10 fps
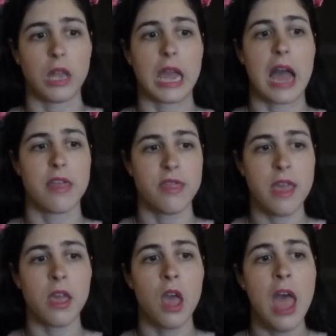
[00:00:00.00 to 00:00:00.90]
Like, I
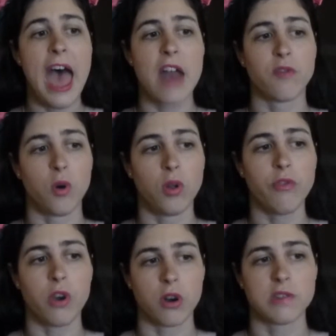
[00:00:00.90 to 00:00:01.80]
think out of all
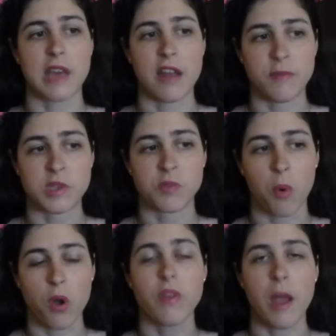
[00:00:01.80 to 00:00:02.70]
the cards that have been
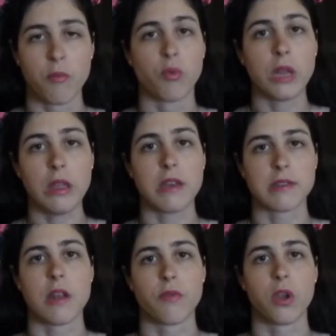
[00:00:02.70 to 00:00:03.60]
spoiled, I'm really
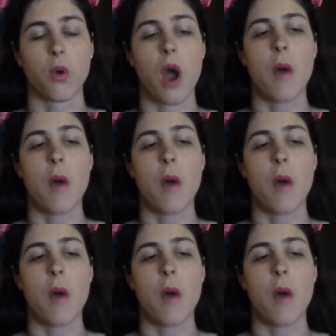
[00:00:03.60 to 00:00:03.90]
excited for Kiora.